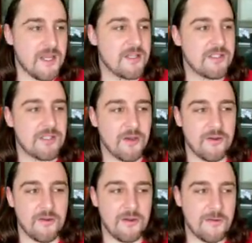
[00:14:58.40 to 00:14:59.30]

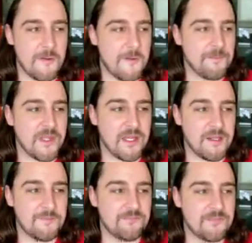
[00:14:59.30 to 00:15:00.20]
so
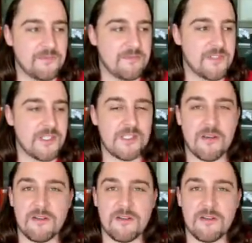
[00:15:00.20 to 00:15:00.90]
like, just so